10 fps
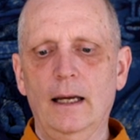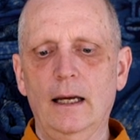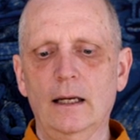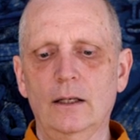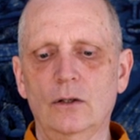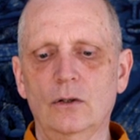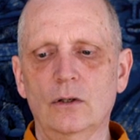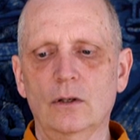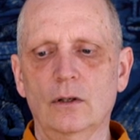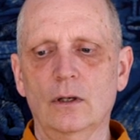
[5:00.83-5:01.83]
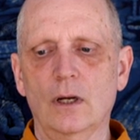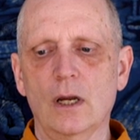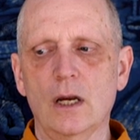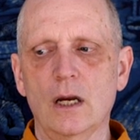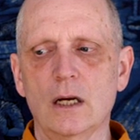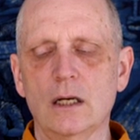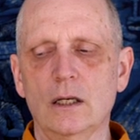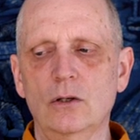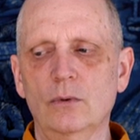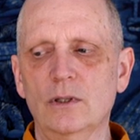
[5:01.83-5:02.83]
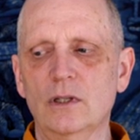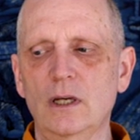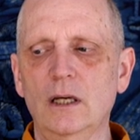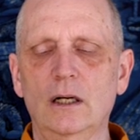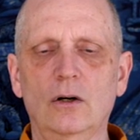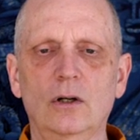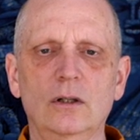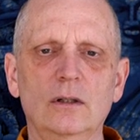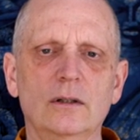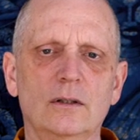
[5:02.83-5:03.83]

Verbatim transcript: And You will see in all